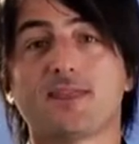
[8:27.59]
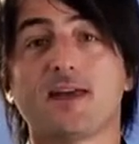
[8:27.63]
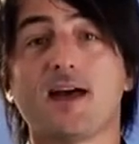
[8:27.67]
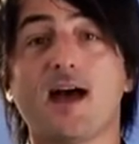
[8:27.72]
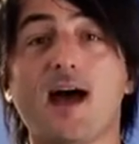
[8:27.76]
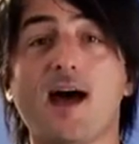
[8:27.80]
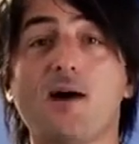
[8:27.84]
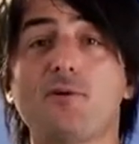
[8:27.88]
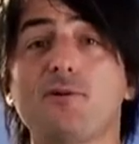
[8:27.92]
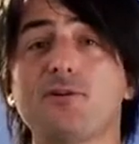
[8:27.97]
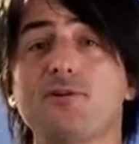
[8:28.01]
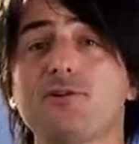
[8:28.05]

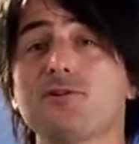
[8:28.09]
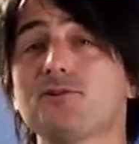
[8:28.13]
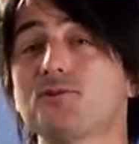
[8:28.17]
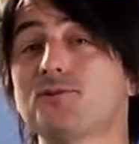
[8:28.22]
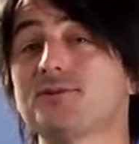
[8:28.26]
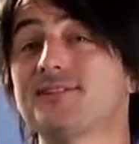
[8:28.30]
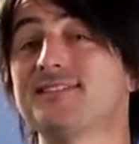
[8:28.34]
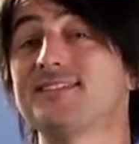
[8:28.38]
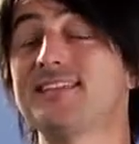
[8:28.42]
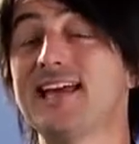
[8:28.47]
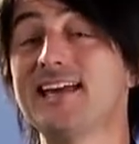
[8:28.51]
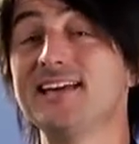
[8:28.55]
Our new
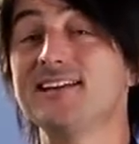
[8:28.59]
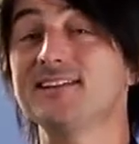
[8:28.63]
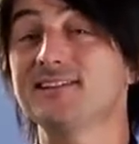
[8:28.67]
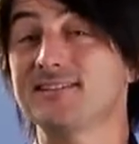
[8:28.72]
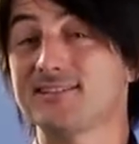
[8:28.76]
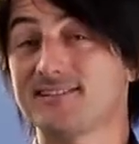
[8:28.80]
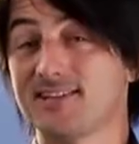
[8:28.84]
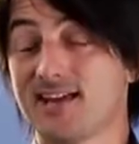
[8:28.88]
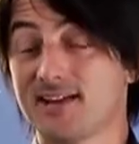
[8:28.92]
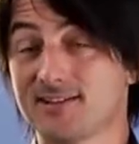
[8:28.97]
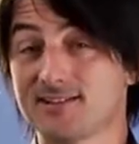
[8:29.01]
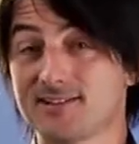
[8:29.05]
Data
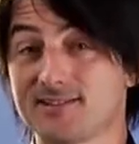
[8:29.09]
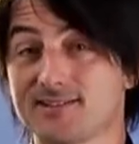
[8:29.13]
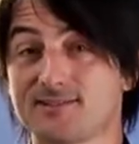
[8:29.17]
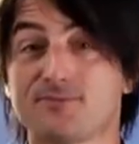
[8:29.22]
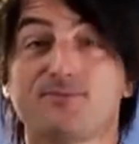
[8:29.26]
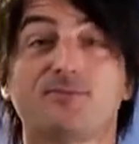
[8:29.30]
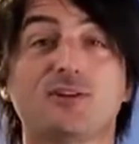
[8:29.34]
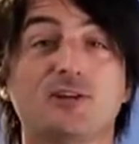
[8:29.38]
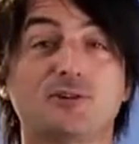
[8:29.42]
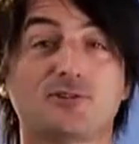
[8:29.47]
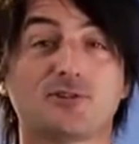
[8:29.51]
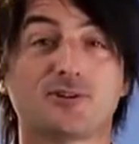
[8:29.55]
Sense
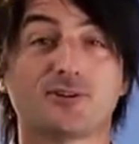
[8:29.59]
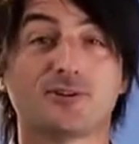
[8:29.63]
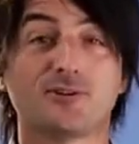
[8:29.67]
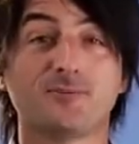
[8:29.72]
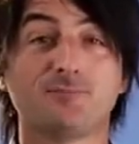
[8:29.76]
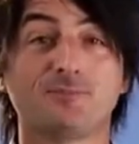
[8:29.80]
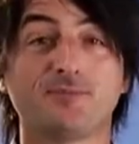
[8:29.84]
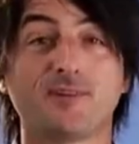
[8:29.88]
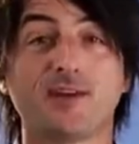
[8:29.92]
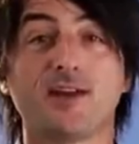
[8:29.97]
feature